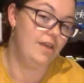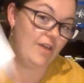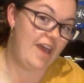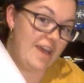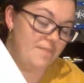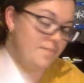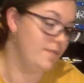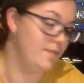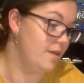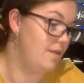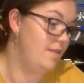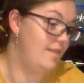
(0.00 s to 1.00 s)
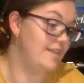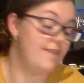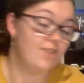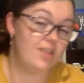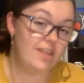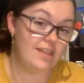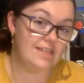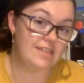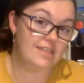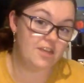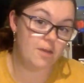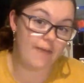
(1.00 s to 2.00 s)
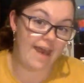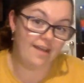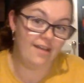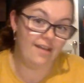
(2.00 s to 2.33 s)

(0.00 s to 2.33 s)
Okay, that's everything that's in your bag.